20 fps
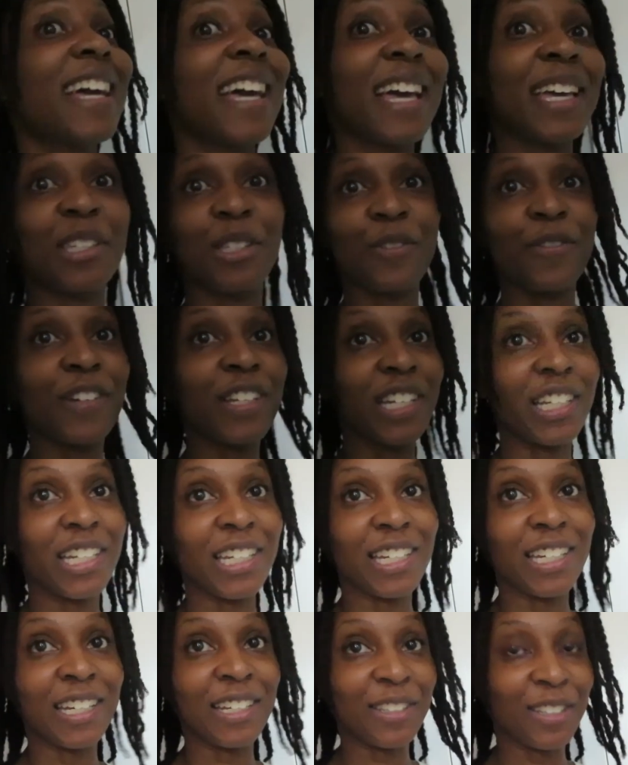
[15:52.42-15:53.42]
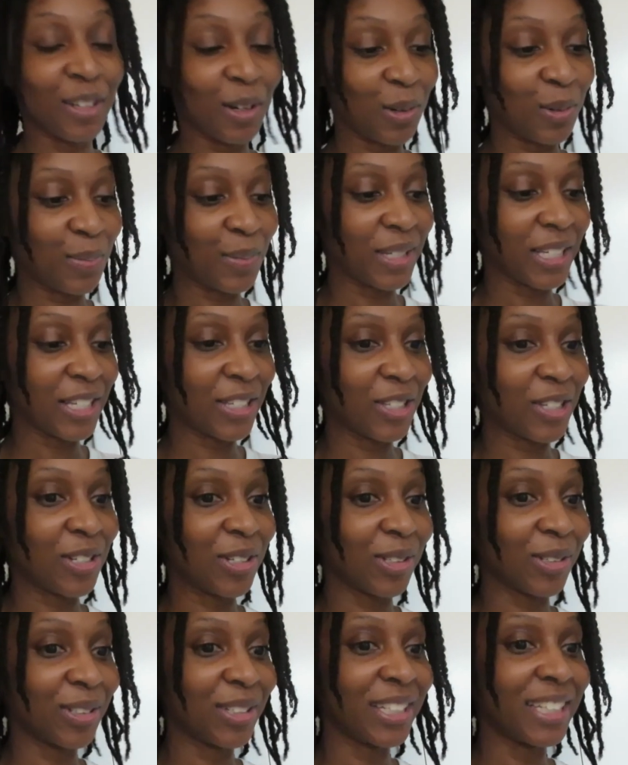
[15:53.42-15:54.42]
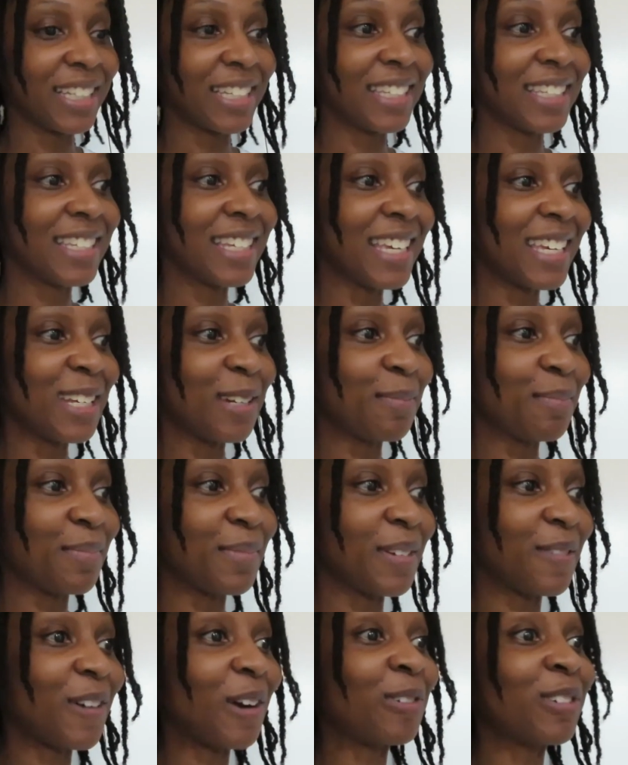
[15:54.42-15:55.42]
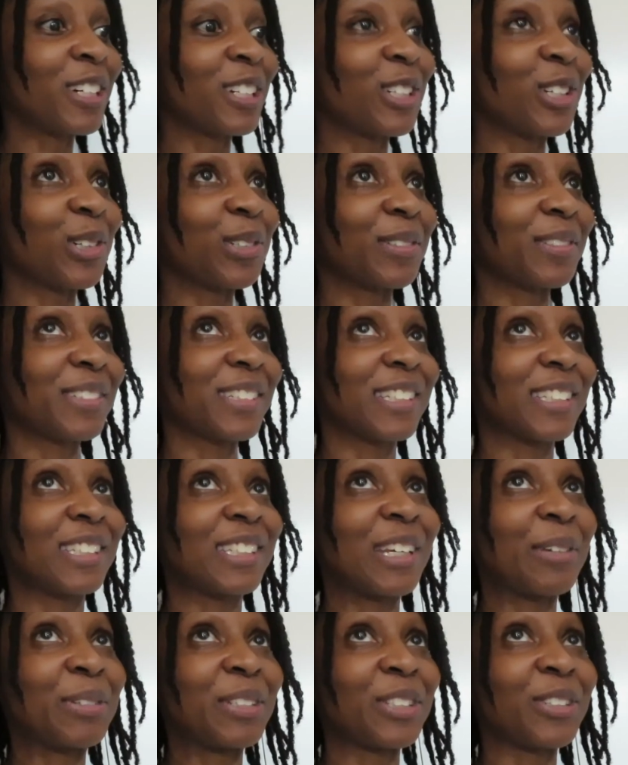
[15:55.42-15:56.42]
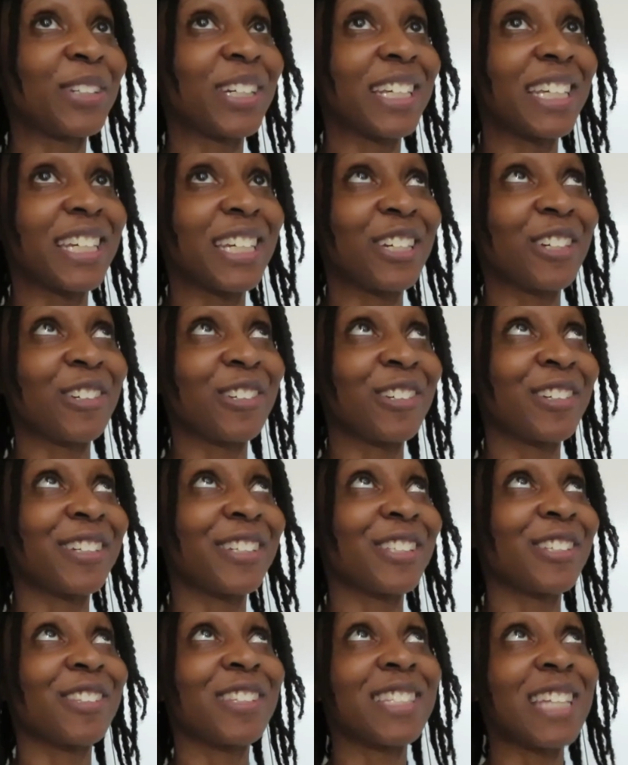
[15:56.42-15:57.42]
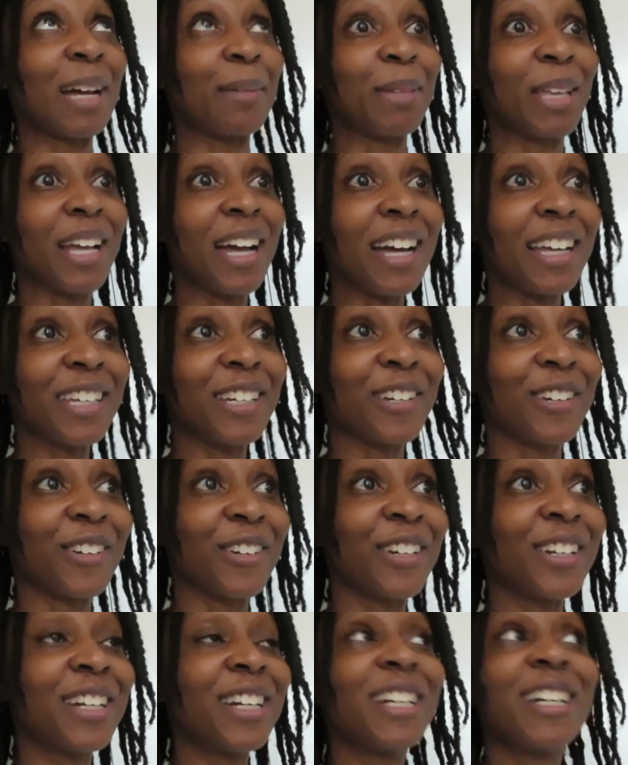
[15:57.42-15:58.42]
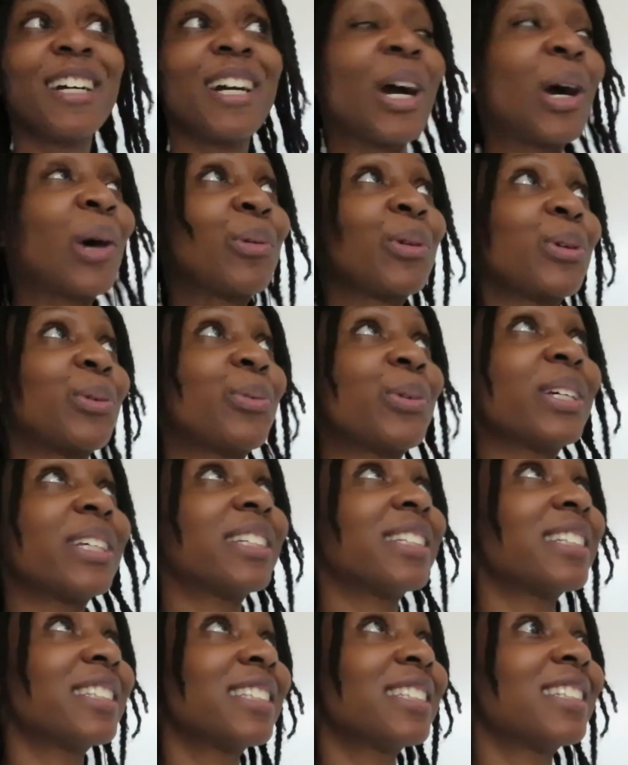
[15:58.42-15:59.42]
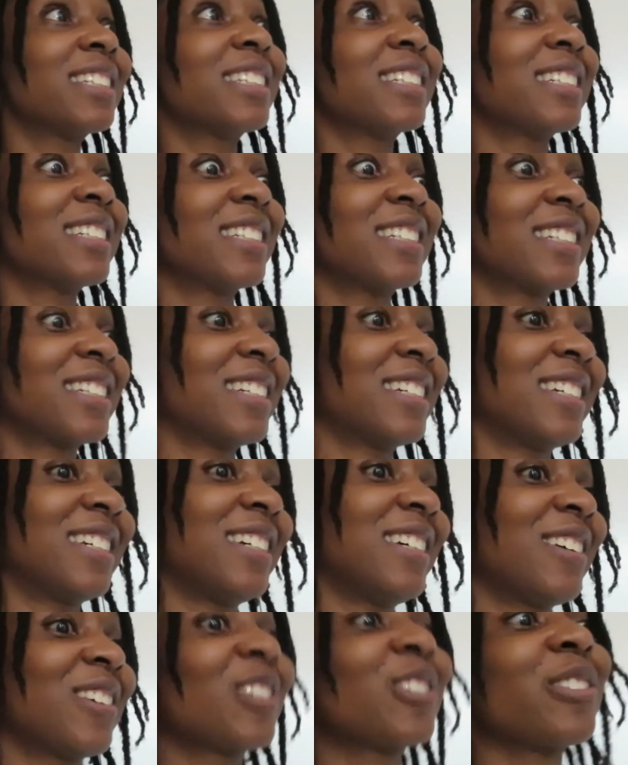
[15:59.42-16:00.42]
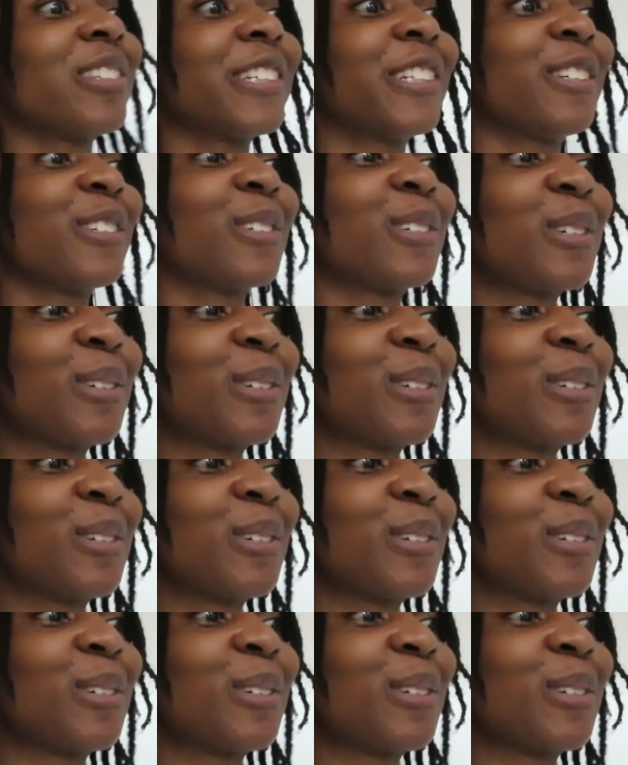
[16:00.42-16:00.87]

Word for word: Xfinity doesn't open until 10. If I would have known it was going to get here until the time they got here, I would have went earlier.